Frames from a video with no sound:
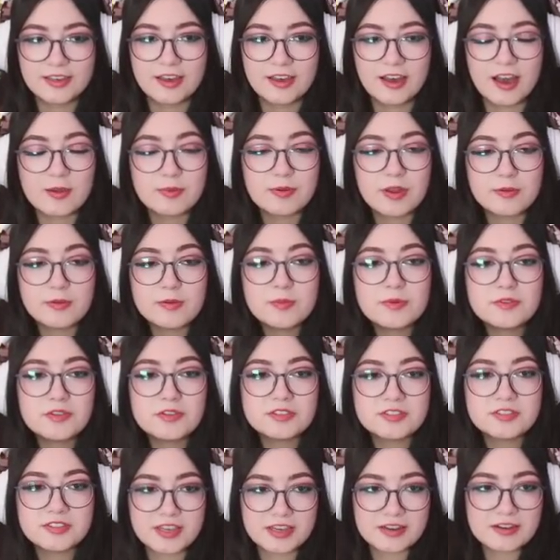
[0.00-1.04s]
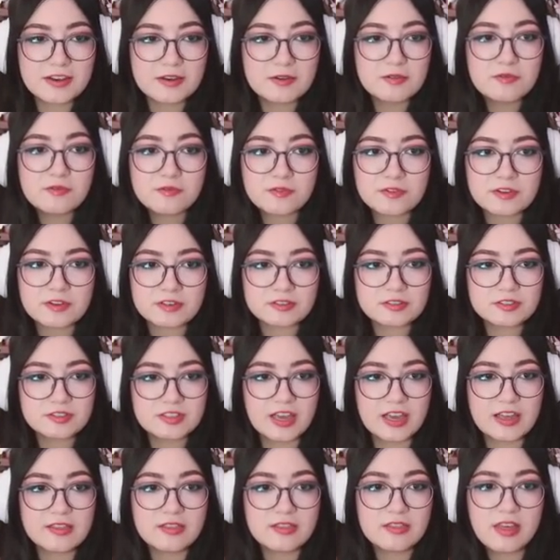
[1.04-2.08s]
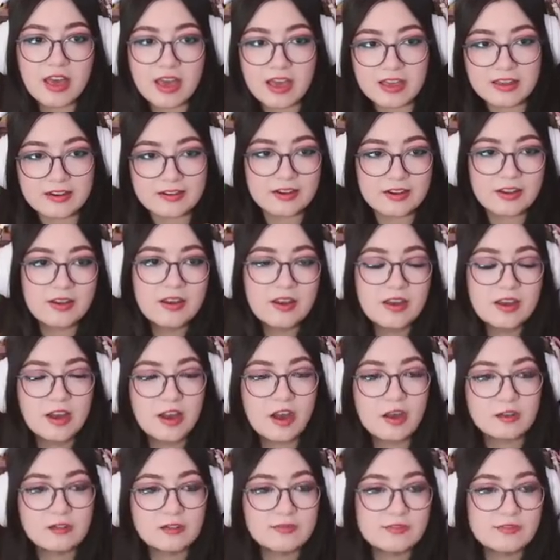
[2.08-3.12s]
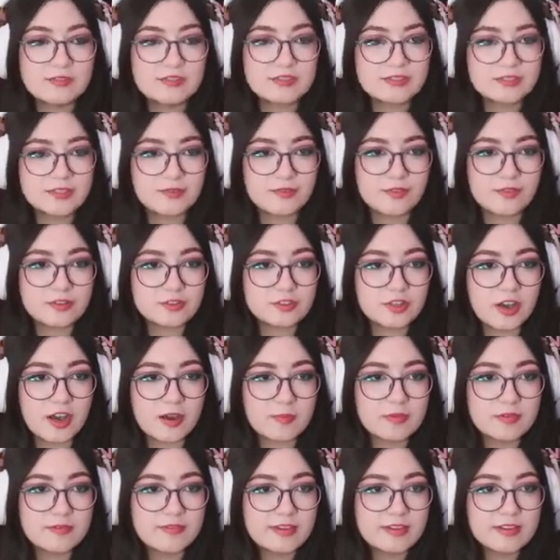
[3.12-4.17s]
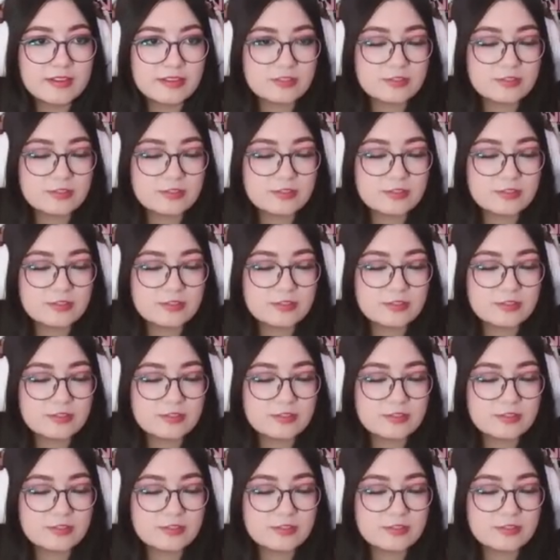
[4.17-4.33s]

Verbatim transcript: I probably put the sand down first and then all of this stuff on top of it.